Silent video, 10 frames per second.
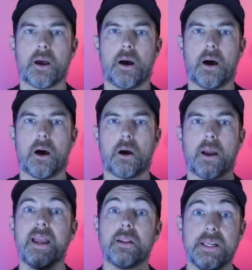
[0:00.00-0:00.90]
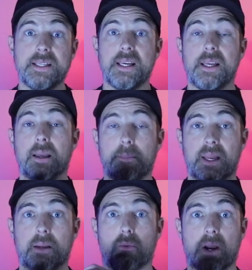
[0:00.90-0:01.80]
uh, LED
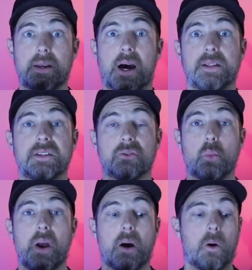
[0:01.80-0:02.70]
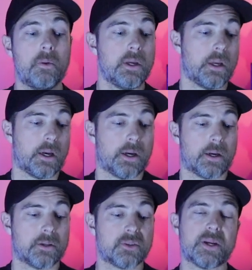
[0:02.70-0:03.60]
emitted red dots as well,
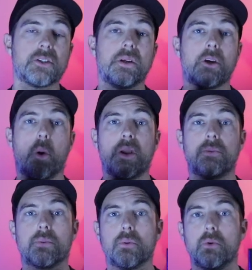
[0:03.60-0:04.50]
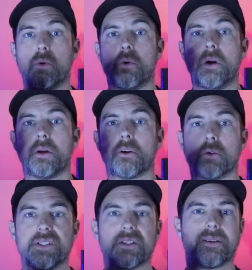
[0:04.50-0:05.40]
uh, especially going through Chris